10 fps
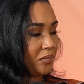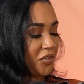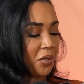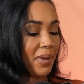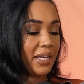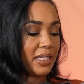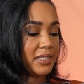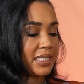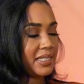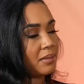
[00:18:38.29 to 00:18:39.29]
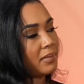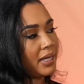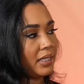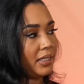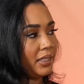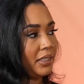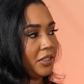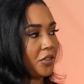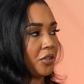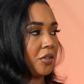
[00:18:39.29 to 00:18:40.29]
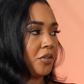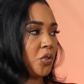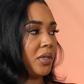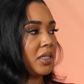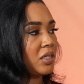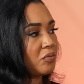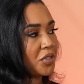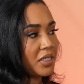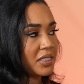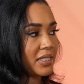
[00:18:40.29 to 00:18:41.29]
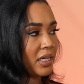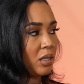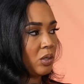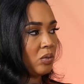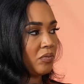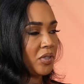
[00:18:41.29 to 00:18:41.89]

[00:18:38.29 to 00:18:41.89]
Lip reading: You're making decent money. You're doing good for yourself.